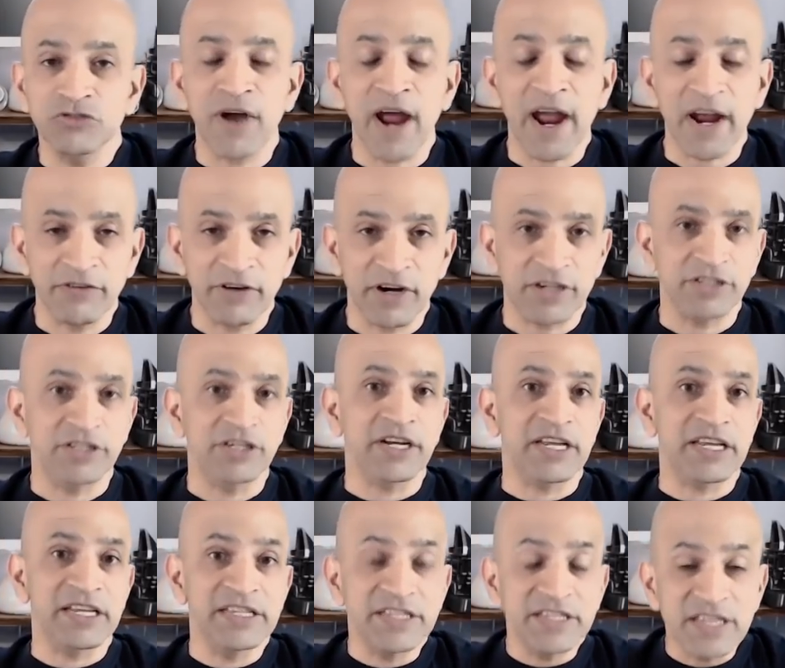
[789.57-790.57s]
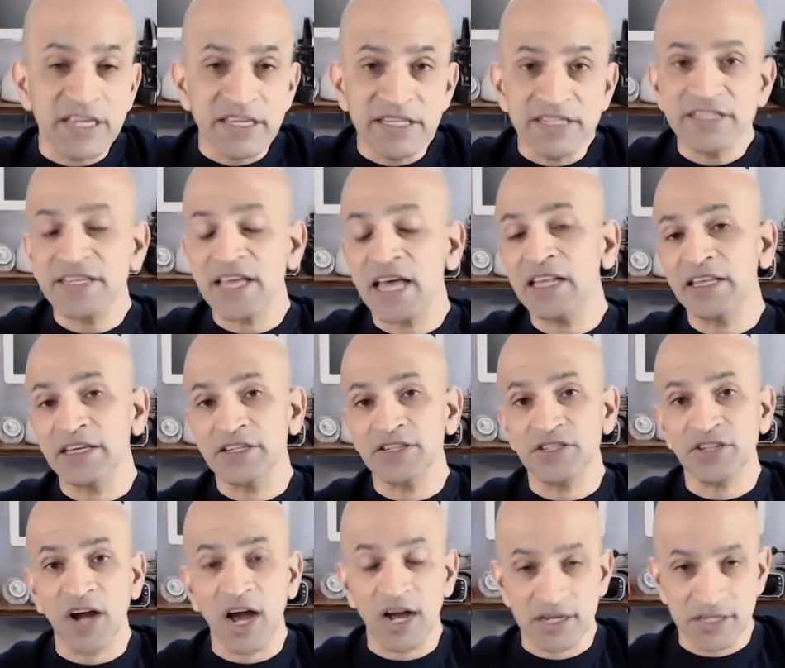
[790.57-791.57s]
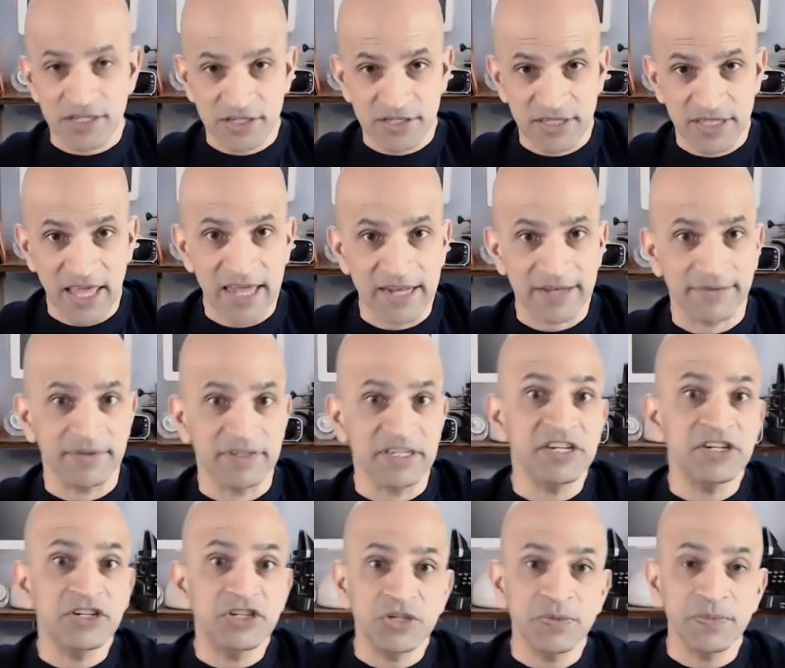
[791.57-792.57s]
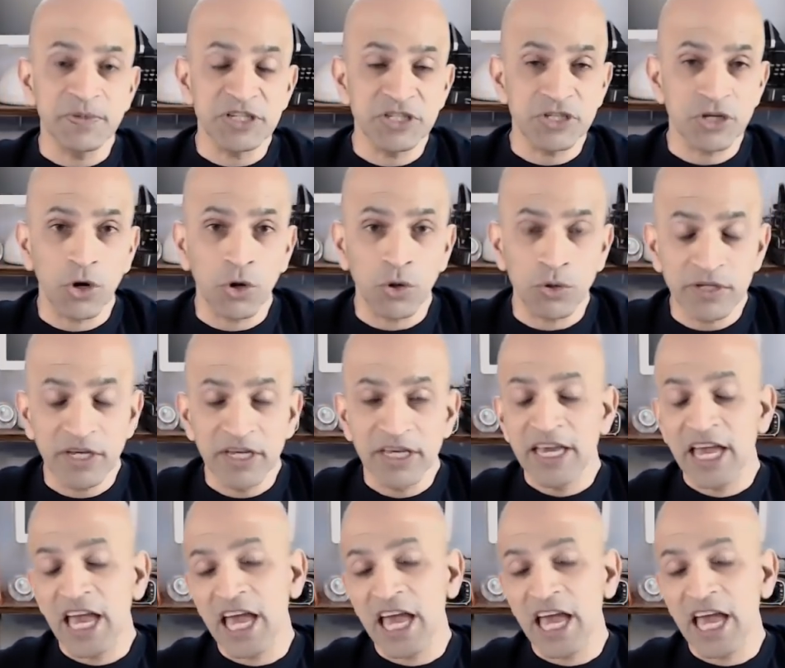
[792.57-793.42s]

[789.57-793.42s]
track record in selling stocks that needed to be sold,